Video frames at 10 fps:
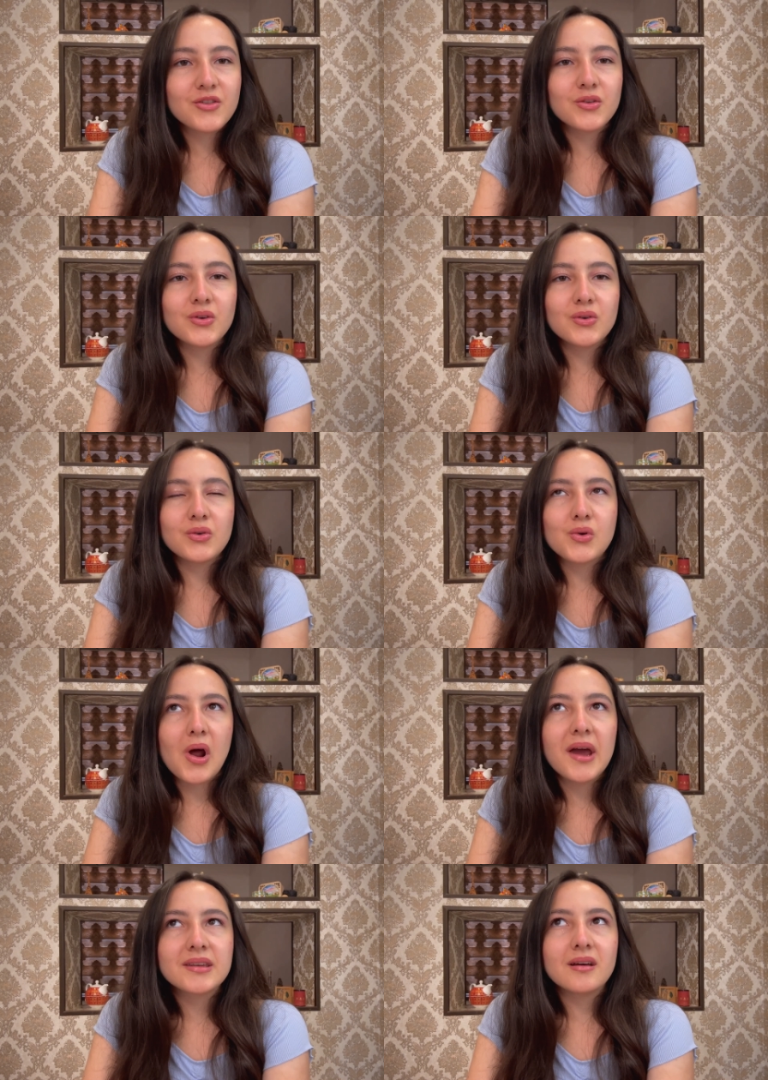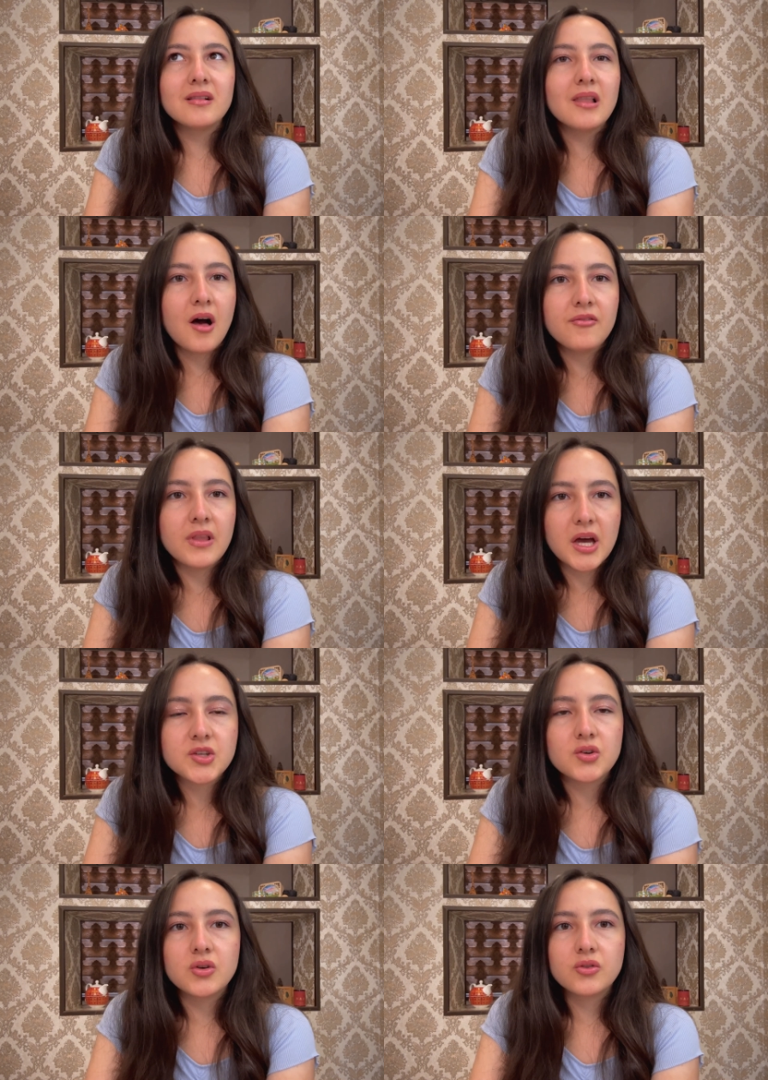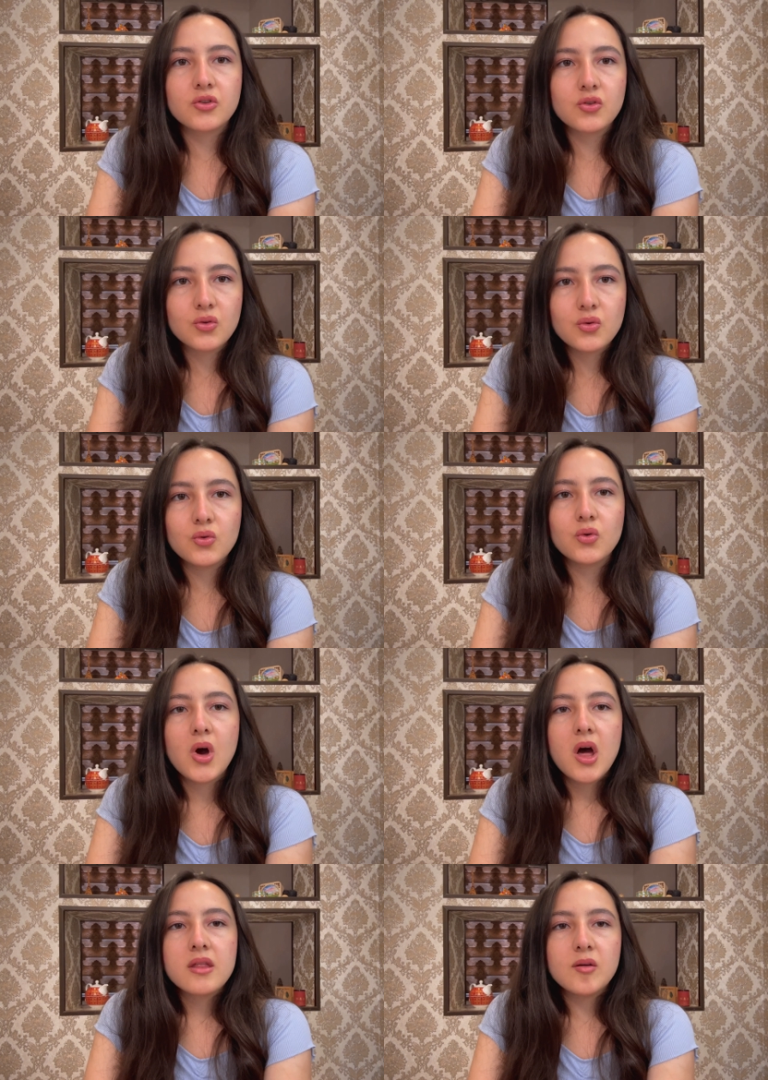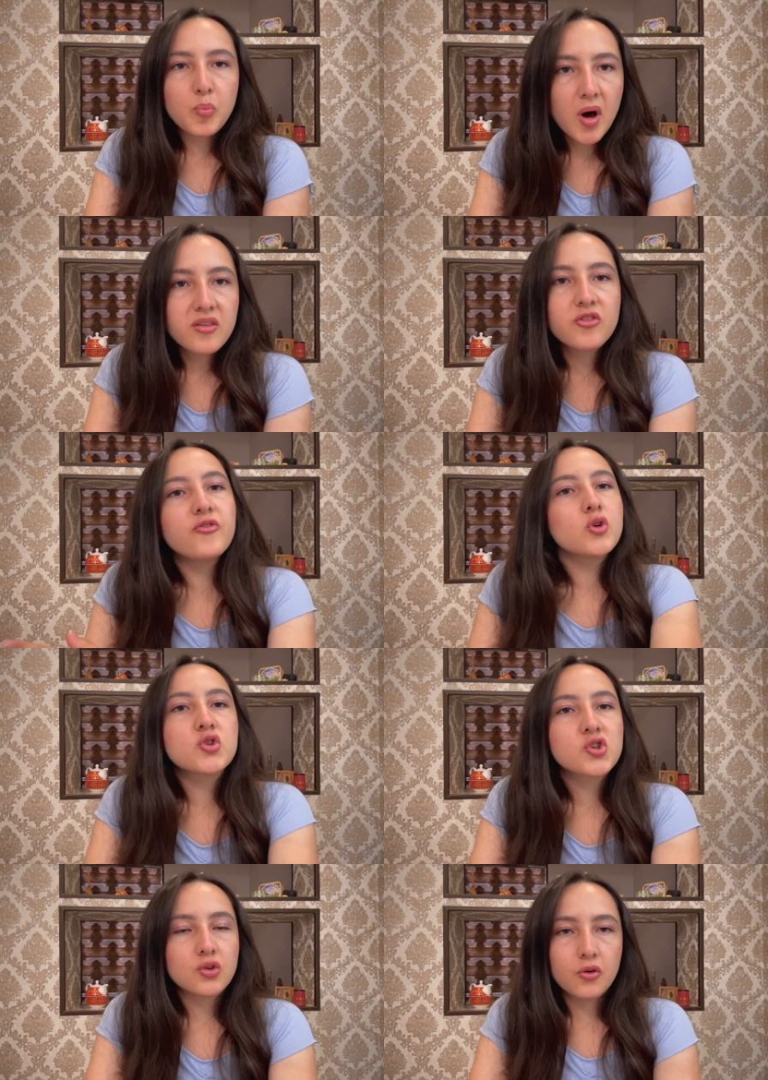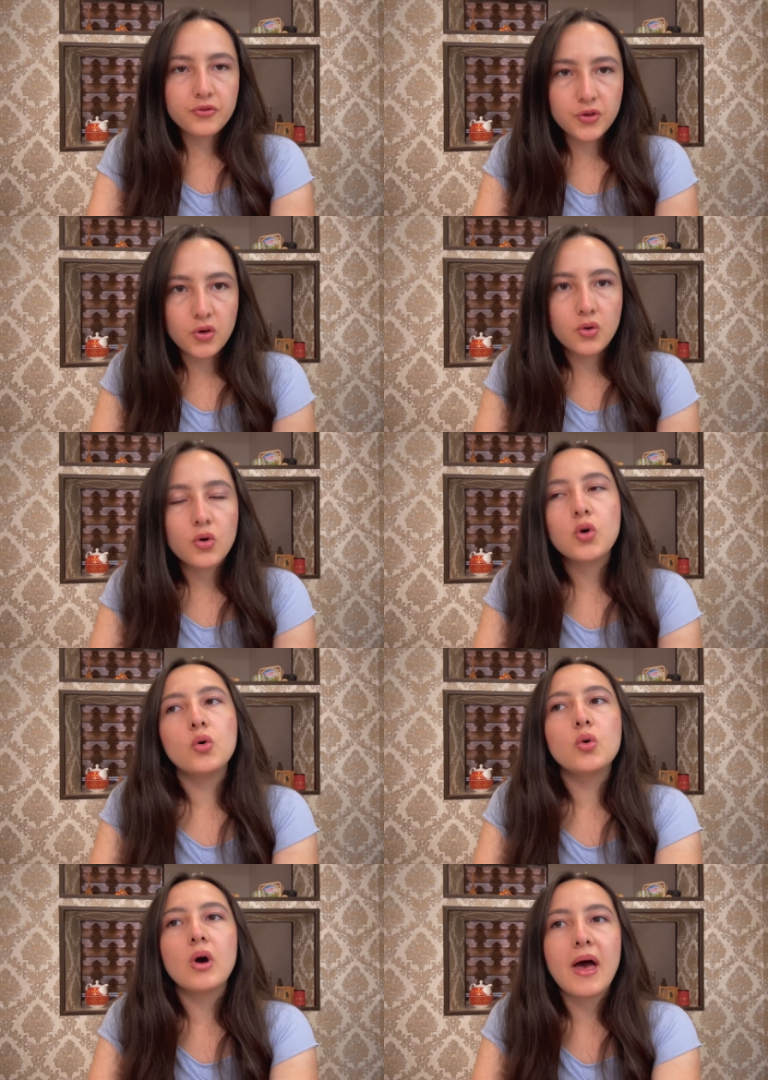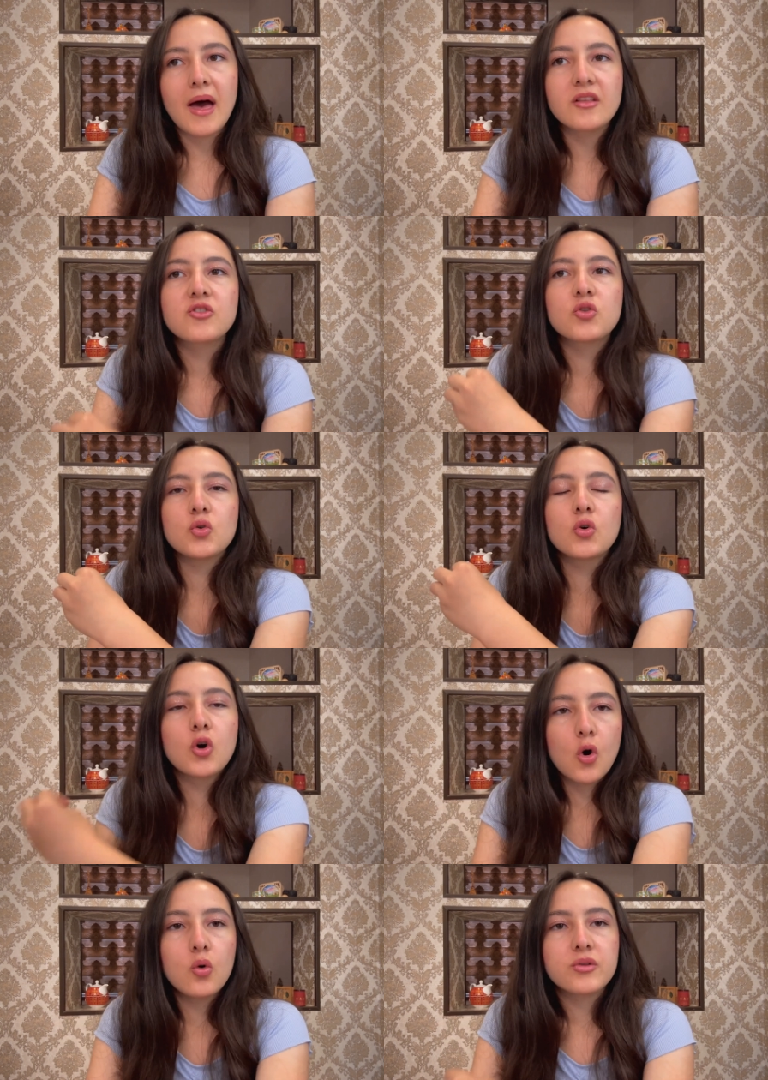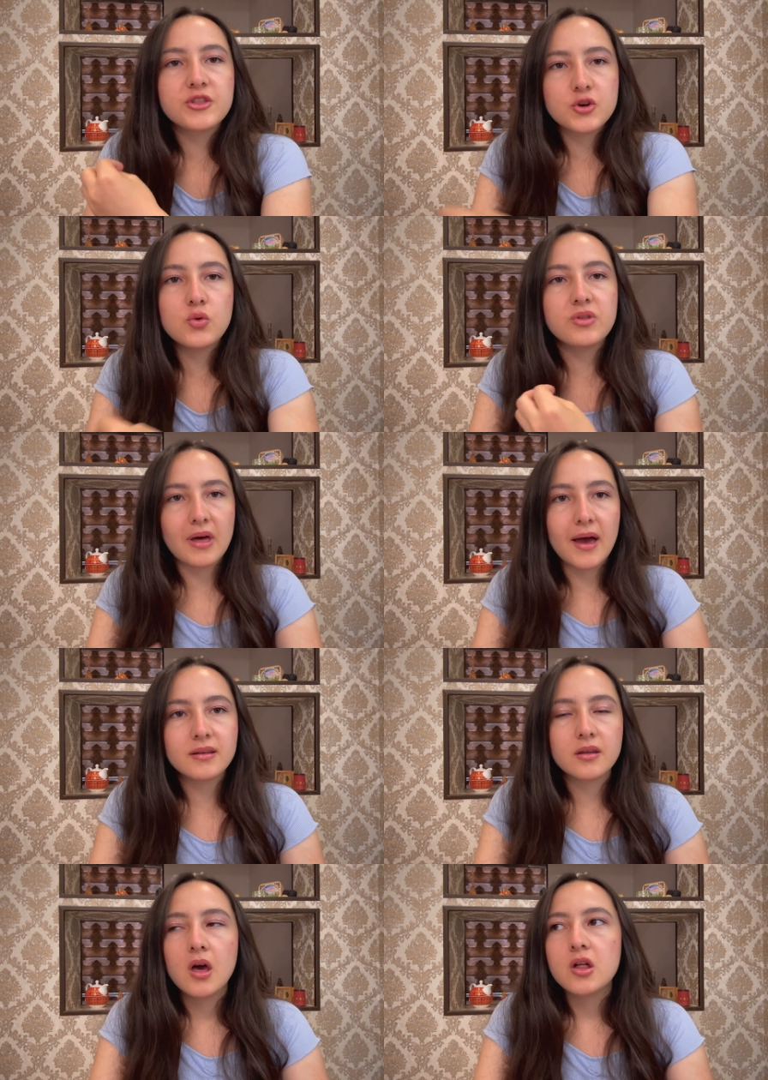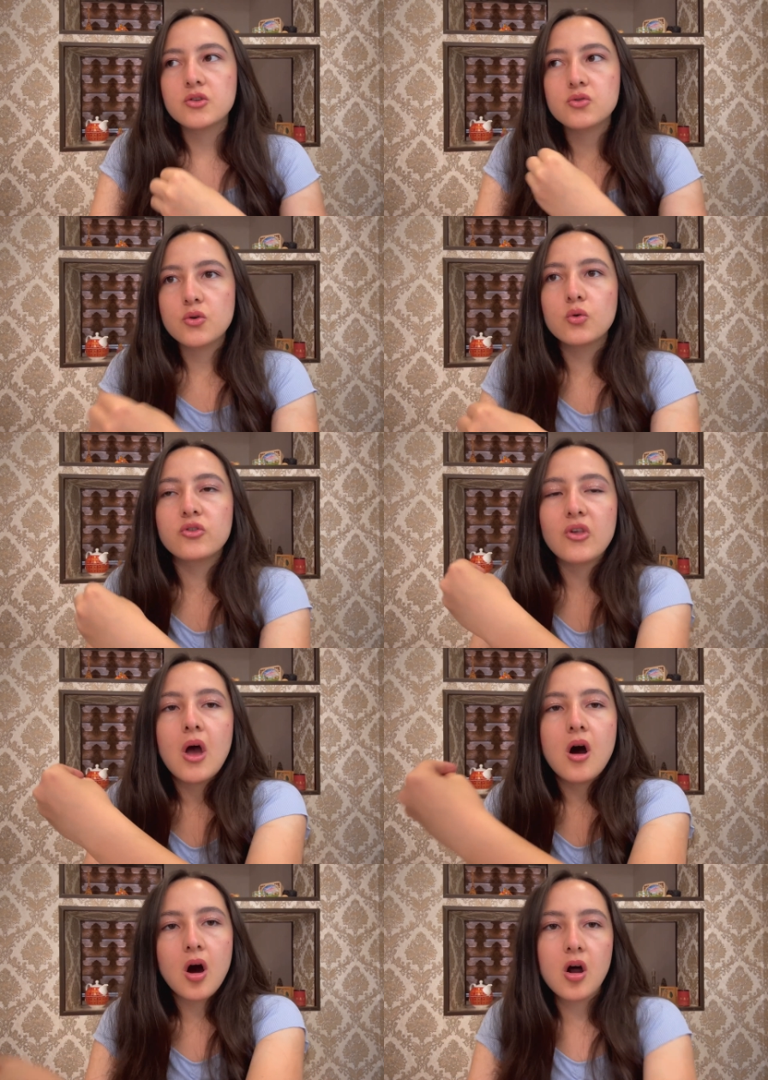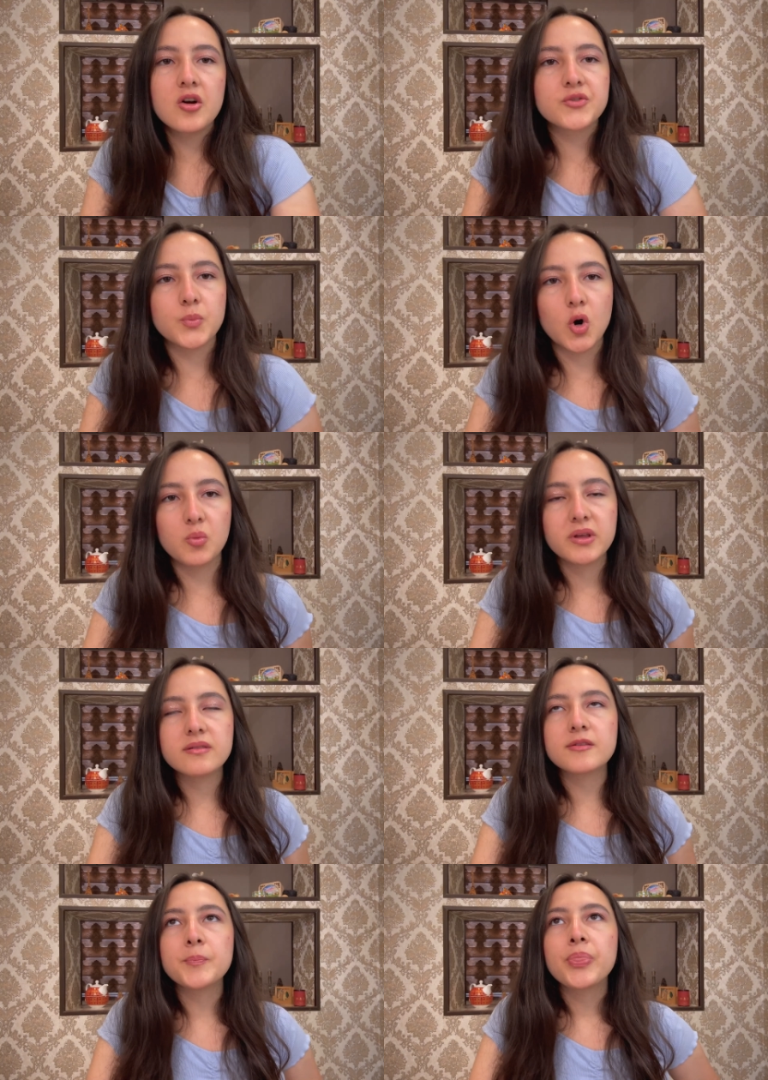to write a love letter to the past version of you who had to go through those hard moments,